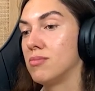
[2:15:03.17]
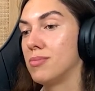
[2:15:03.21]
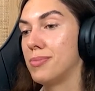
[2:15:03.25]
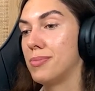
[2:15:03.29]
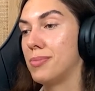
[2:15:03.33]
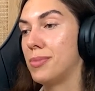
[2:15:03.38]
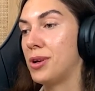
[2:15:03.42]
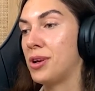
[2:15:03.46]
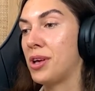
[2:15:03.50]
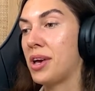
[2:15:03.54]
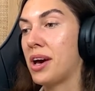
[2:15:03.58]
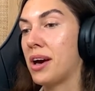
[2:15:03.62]

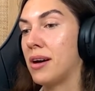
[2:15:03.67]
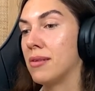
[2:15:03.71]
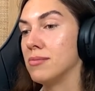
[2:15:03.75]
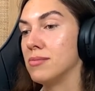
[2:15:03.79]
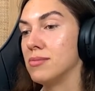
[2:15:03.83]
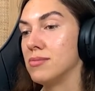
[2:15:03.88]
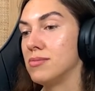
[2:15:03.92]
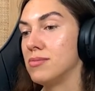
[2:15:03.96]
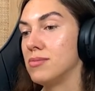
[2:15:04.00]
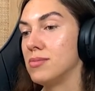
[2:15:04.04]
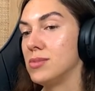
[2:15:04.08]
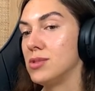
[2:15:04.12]
but yeah,
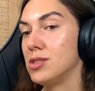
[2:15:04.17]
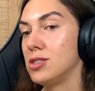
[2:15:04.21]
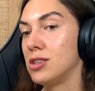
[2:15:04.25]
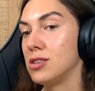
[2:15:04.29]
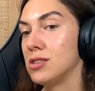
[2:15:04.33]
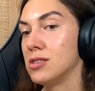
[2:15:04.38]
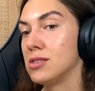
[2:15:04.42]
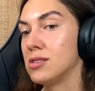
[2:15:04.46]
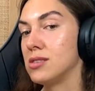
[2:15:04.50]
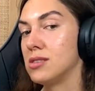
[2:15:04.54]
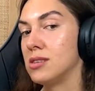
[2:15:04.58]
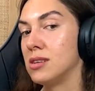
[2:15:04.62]

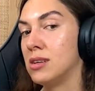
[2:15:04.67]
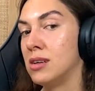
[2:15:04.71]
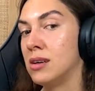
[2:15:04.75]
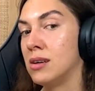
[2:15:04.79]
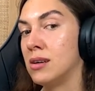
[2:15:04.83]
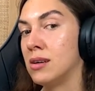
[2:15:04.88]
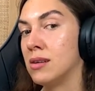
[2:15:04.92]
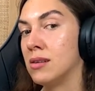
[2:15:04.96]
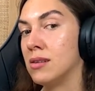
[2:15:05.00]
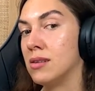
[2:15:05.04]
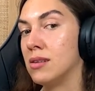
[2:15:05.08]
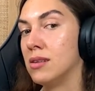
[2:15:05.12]
just
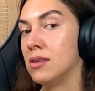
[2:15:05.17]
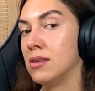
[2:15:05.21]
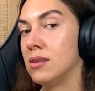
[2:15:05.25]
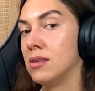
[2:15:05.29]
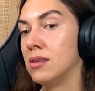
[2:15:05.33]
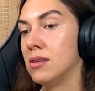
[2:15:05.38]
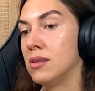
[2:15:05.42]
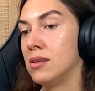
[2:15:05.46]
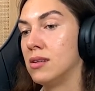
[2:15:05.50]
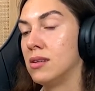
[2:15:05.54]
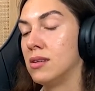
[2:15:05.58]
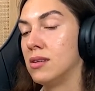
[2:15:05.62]
uh,
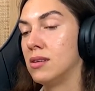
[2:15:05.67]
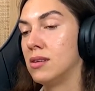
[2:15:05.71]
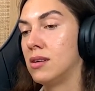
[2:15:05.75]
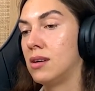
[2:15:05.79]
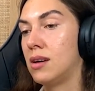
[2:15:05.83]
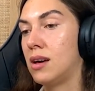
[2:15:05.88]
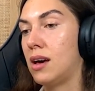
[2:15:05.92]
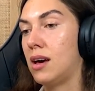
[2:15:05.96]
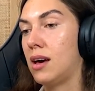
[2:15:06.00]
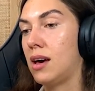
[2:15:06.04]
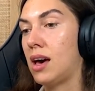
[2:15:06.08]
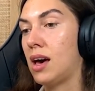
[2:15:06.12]

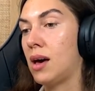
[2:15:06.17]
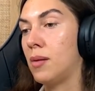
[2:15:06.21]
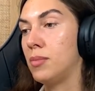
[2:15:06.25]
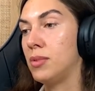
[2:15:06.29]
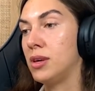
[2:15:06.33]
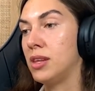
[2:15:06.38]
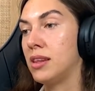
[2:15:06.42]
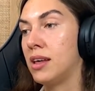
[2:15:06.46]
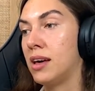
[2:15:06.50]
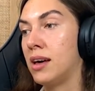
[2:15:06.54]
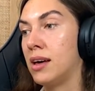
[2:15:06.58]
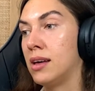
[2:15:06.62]
happy
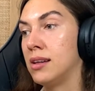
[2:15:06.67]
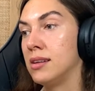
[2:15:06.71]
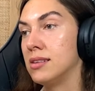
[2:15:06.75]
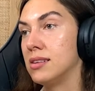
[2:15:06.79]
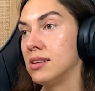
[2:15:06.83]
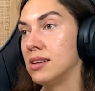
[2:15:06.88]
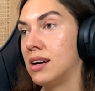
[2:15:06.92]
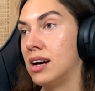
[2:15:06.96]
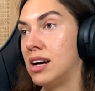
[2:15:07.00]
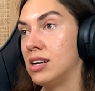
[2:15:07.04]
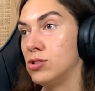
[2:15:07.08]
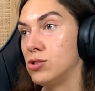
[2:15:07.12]
that
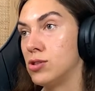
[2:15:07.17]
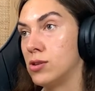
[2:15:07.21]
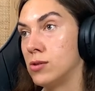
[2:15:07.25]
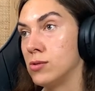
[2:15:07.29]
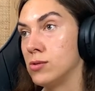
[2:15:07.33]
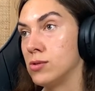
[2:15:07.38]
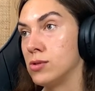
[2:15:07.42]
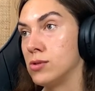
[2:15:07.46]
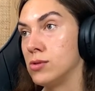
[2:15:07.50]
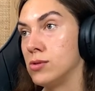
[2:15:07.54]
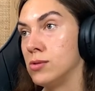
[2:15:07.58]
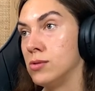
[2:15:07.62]
I chose
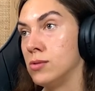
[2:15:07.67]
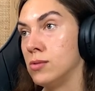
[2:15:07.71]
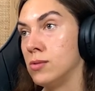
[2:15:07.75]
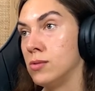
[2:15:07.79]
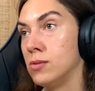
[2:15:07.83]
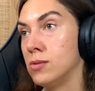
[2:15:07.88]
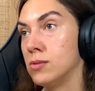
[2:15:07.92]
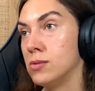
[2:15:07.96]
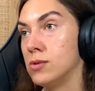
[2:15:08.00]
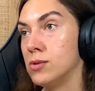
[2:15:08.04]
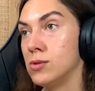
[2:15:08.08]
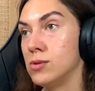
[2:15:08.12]

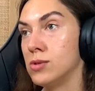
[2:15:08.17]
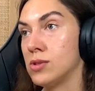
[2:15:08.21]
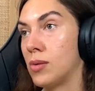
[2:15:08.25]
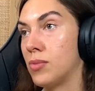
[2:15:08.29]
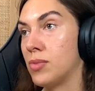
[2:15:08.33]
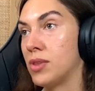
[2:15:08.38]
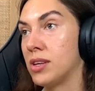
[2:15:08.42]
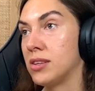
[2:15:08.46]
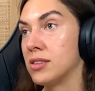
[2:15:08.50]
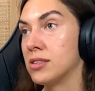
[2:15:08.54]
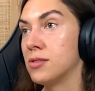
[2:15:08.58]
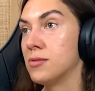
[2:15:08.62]
to do
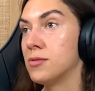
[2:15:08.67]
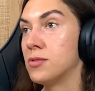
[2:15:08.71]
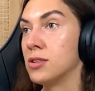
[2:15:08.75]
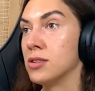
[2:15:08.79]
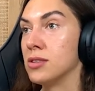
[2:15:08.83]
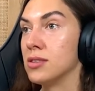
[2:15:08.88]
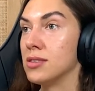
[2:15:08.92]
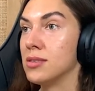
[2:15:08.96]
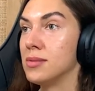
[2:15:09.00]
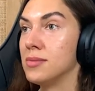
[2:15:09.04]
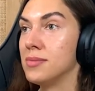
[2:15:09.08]
something different.